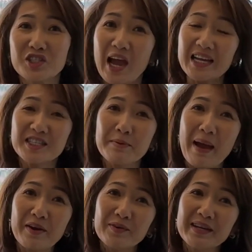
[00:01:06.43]
chassis
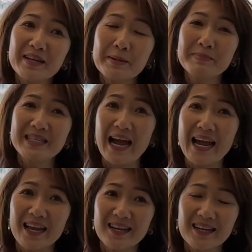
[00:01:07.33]
battery keep
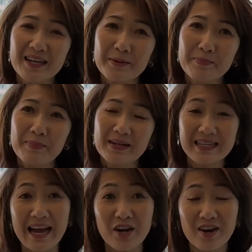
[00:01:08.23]
dying
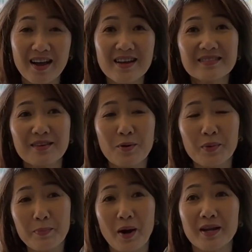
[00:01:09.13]
on us. So
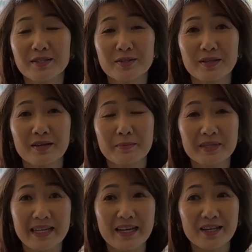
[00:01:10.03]
we brought it to the
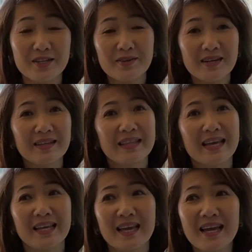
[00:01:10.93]
Mercedes dealer, and
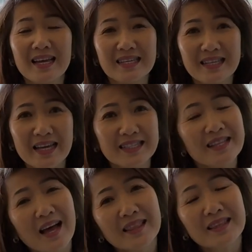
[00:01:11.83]
they said it's
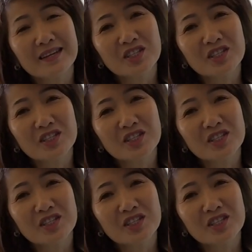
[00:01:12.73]
not the